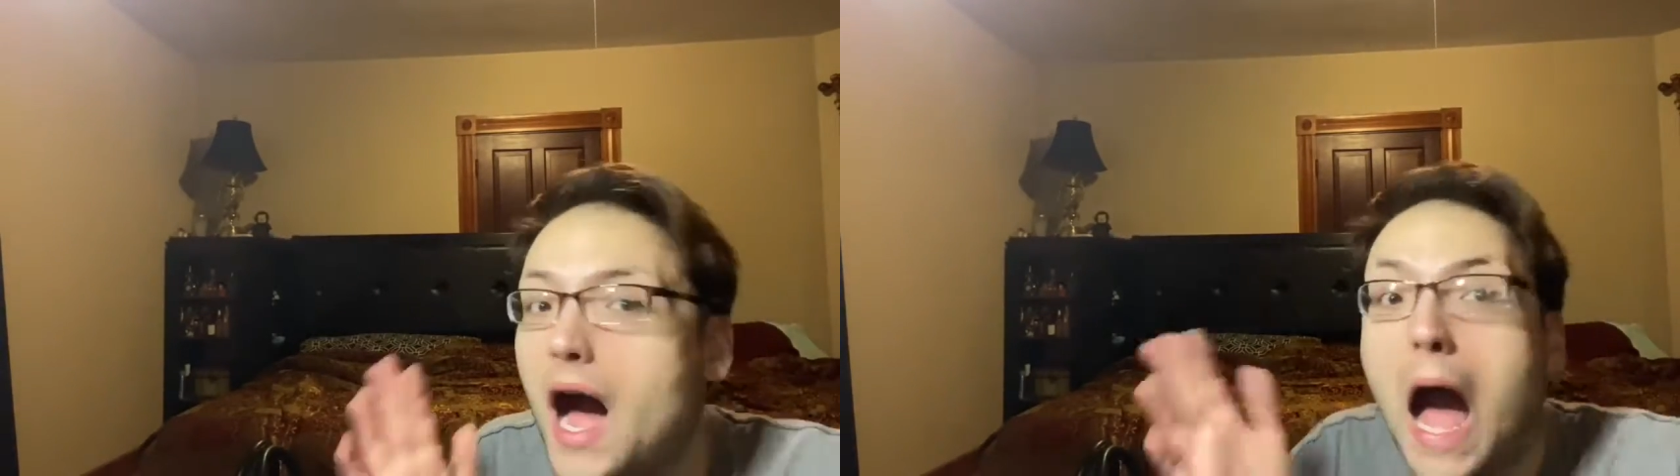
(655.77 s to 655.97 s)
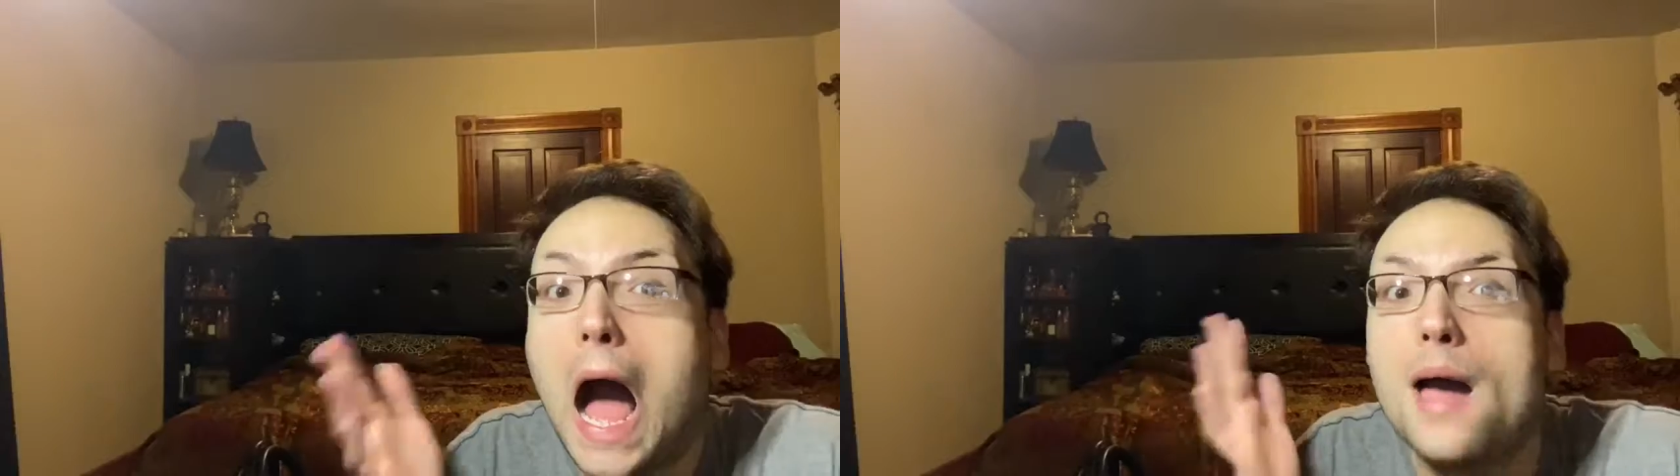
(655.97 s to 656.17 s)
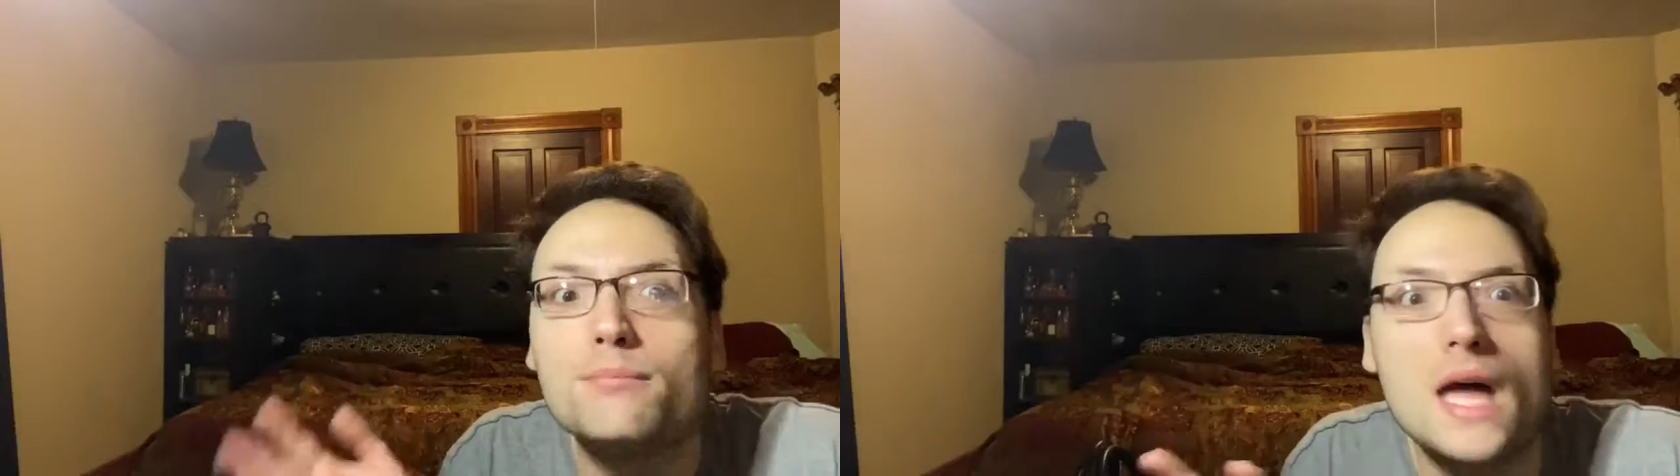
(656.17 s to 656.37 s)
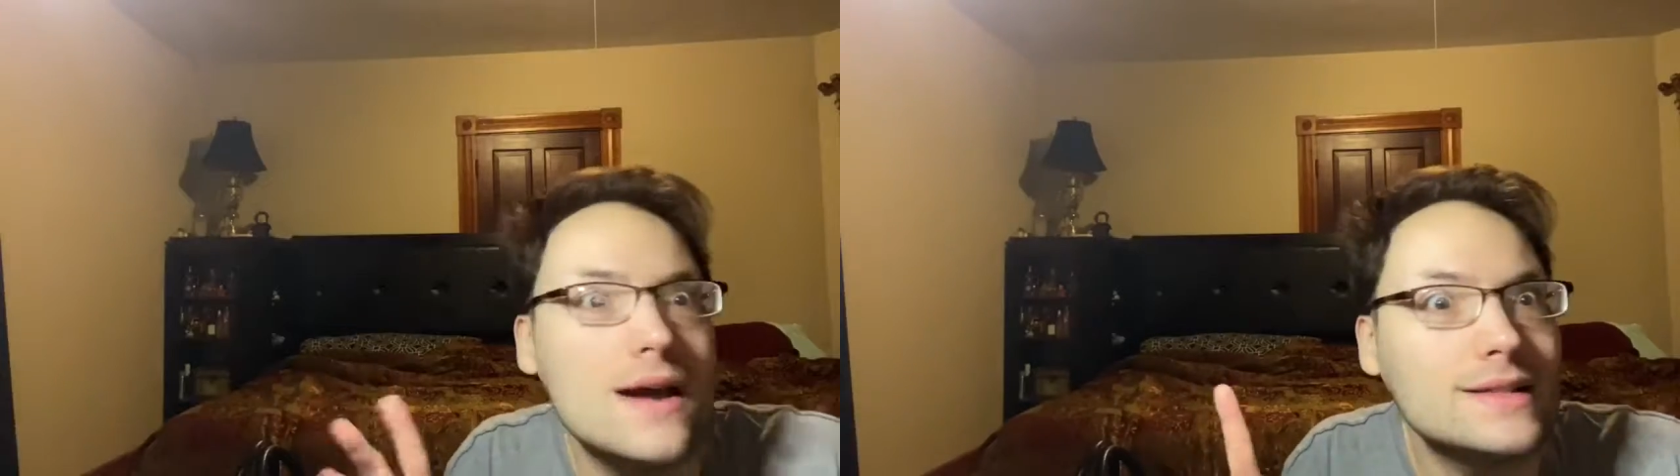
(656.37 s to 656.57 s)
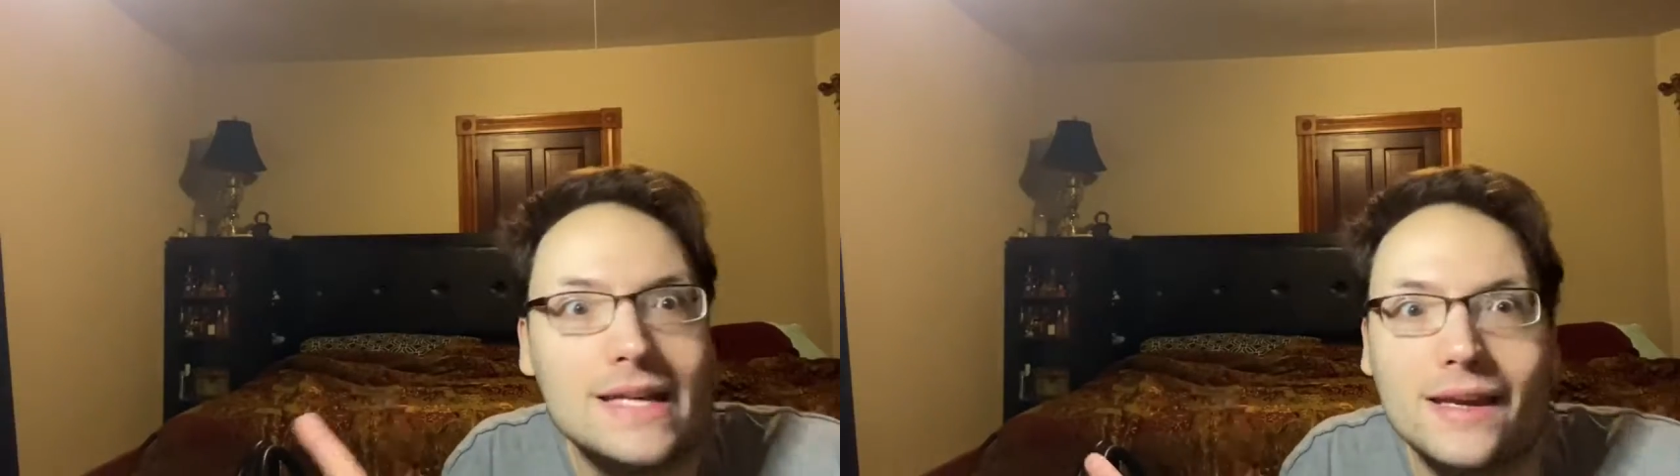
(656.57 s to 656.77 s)
I'm
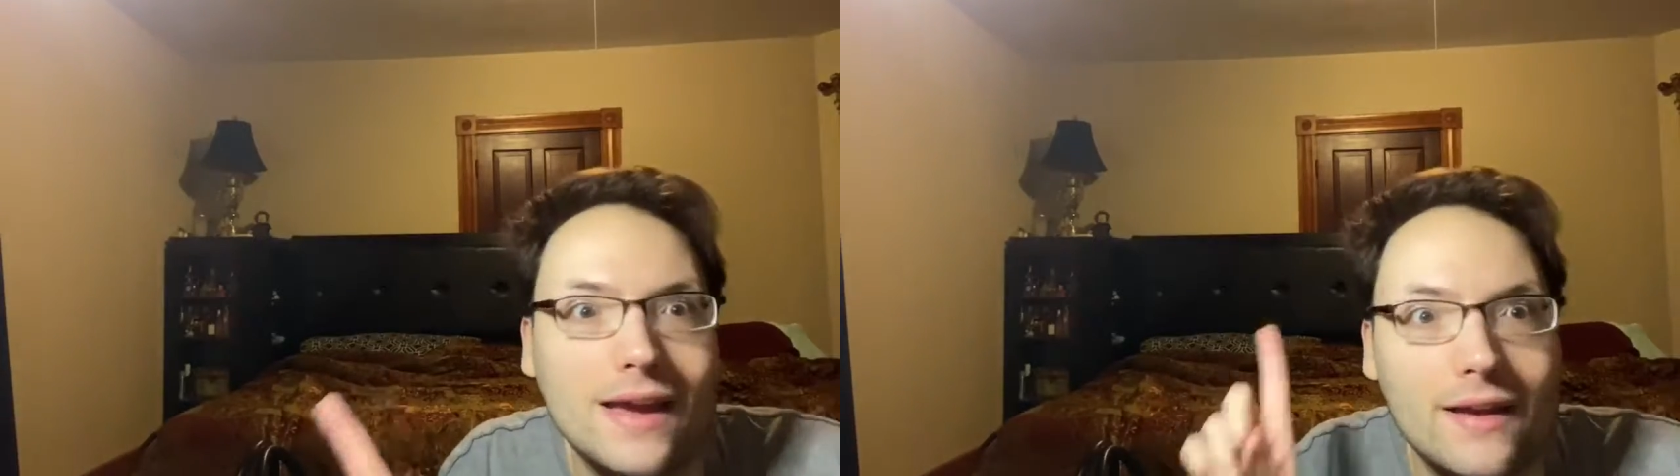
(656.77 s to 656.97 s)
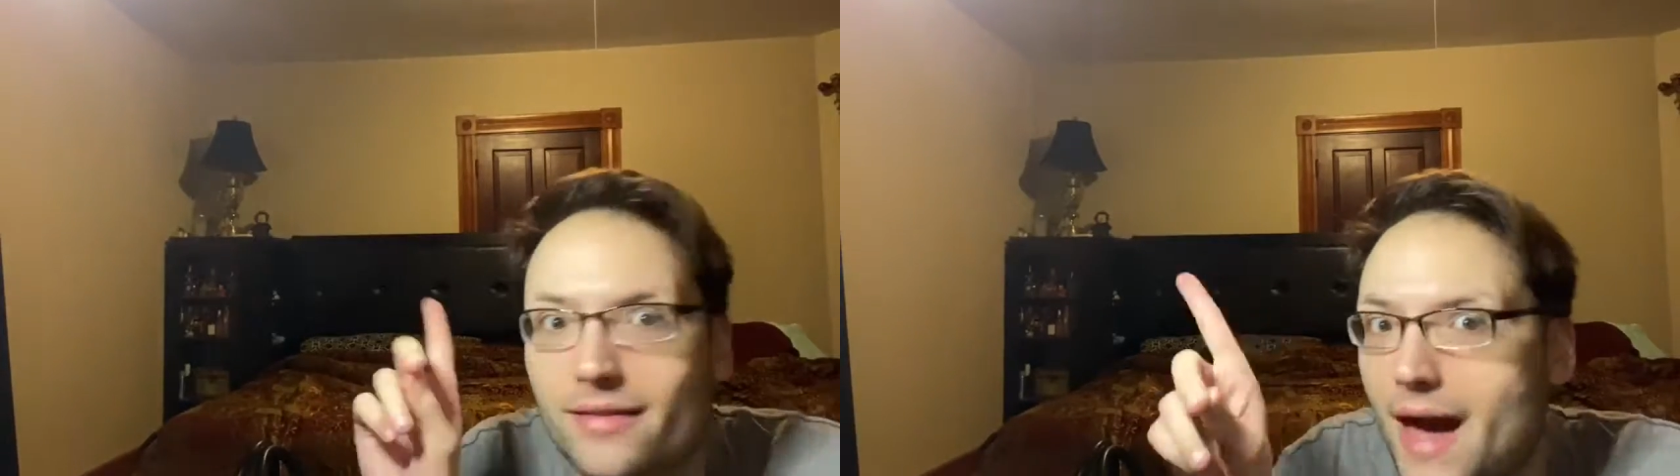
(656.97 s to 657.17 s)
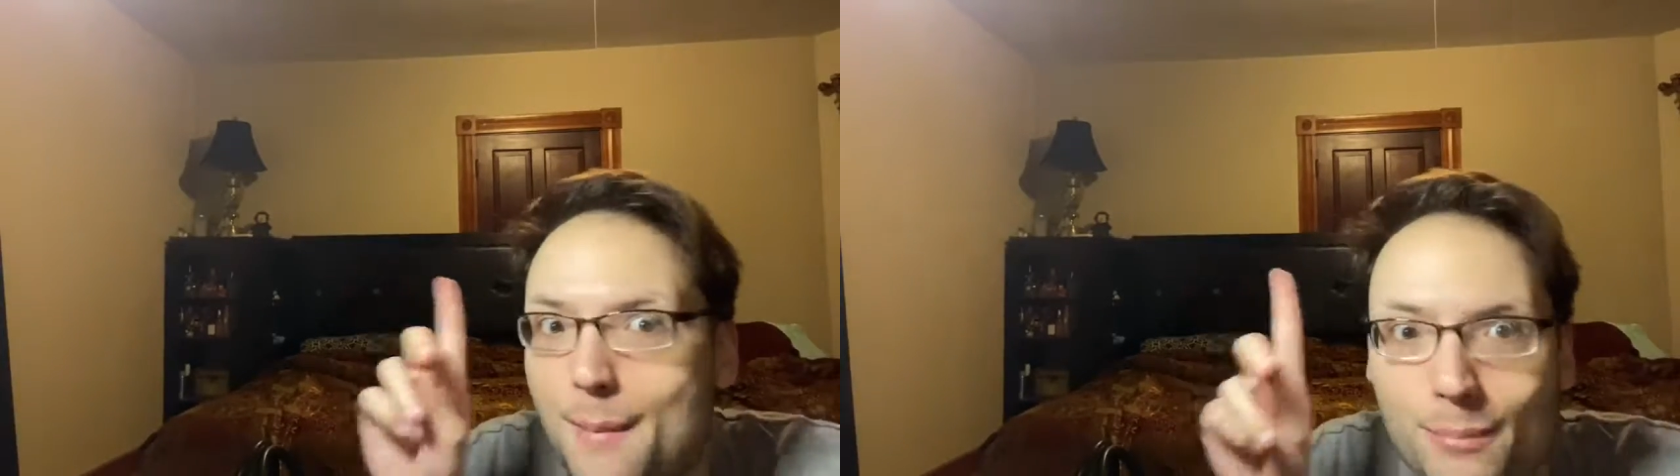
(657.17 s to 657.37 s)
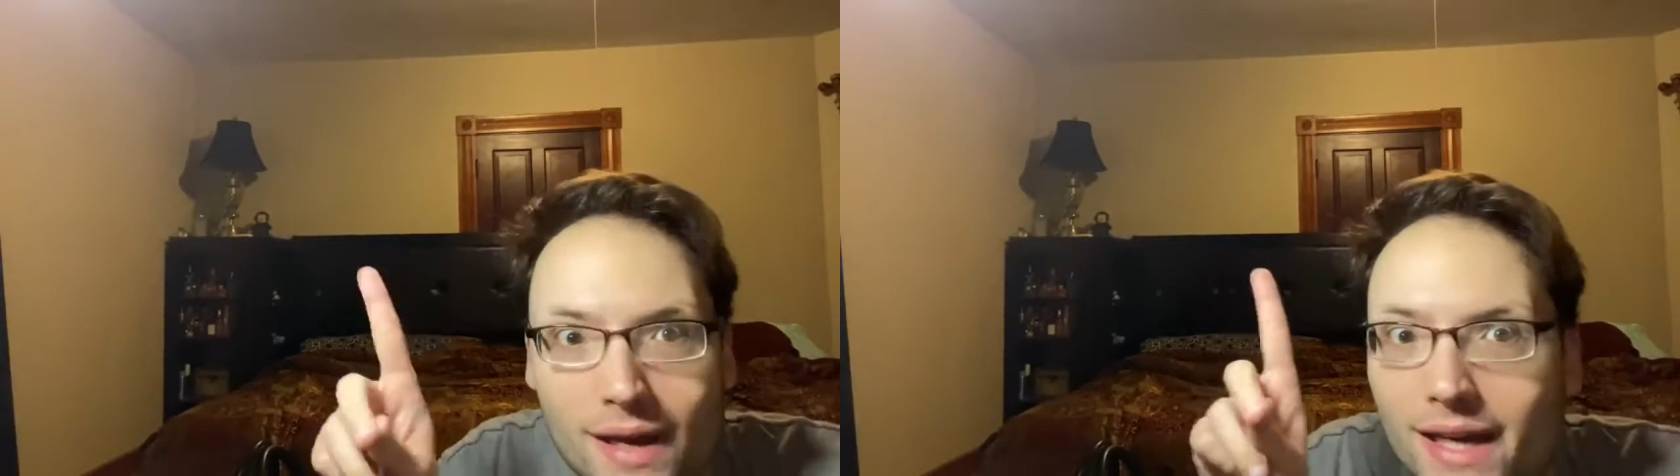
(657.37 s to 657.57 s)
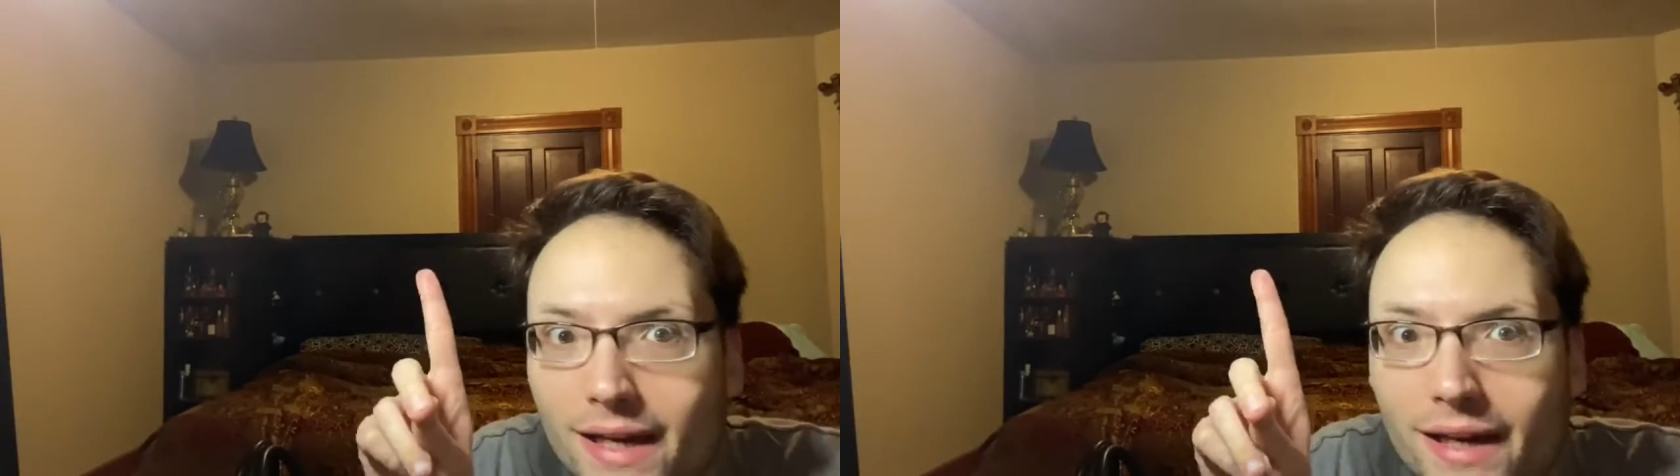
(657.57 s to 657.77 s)
not taking that
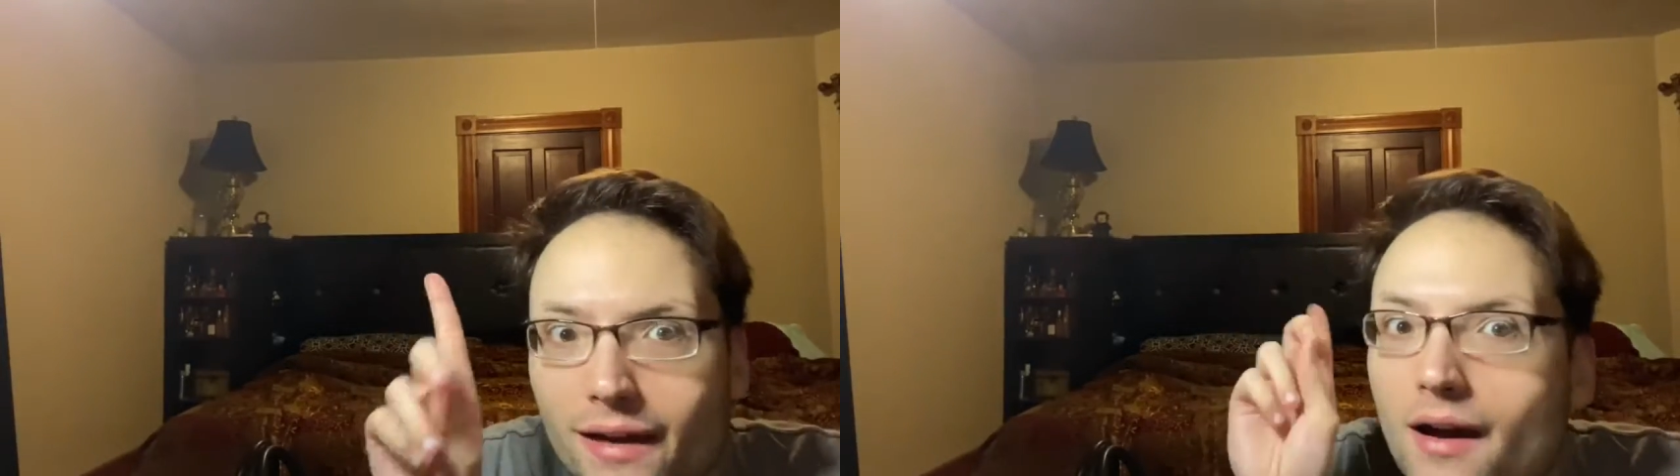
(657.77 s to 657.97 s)
big